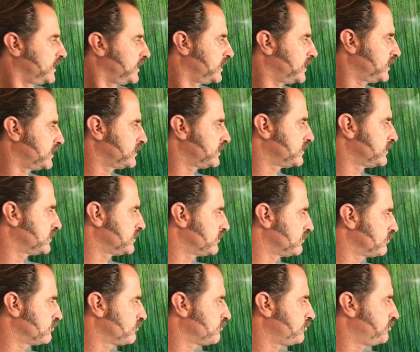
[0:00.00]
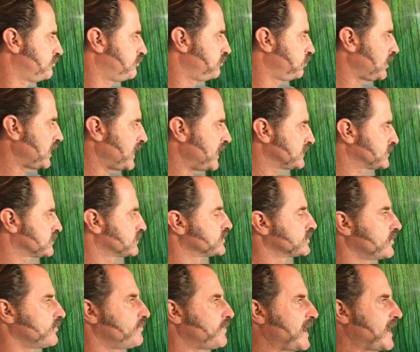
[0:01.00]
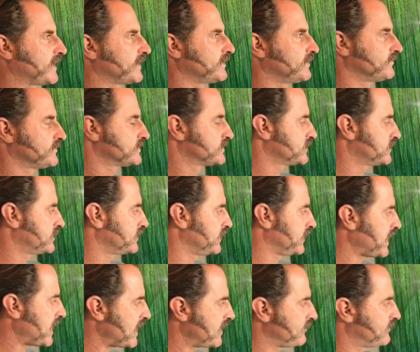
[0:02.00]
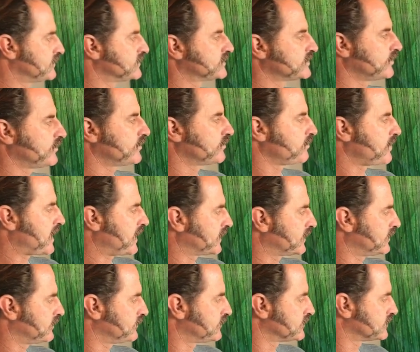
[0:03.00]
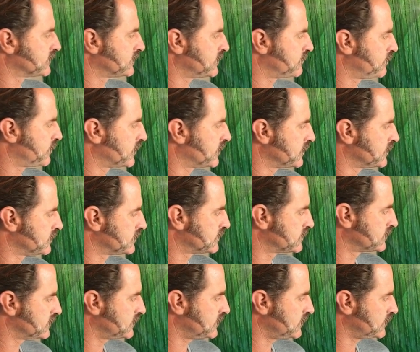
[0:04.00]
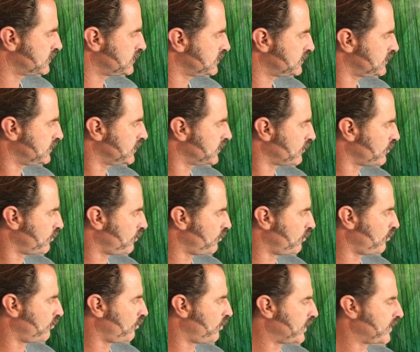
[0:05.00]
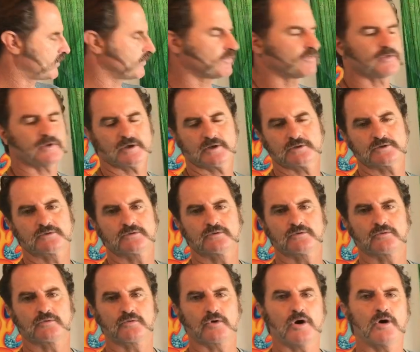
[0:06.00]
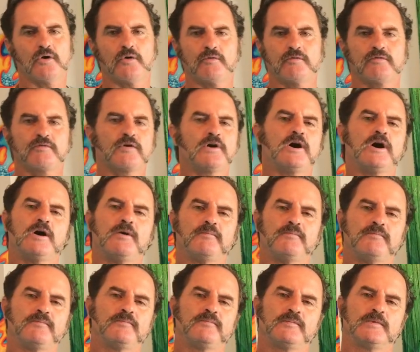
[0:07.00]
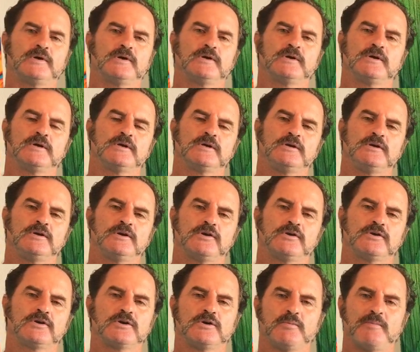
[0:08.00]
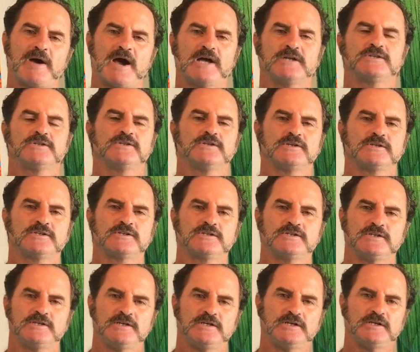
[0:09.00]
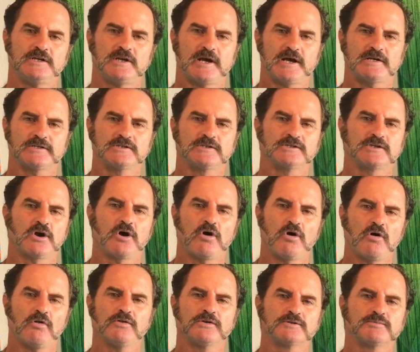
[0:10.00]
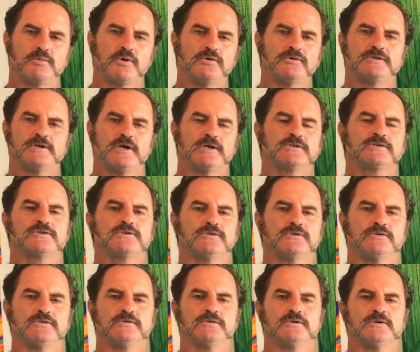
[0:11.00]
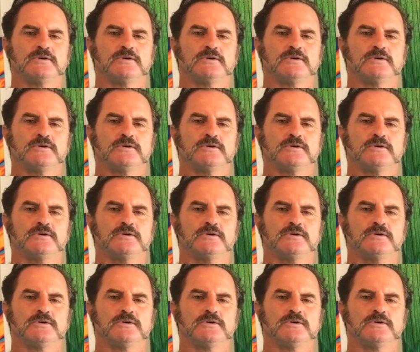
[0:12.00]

And plants are so magnificent, life is so magnificent, because, you know, where do things grow from? You know, you can imagine a seed has this, all this potential,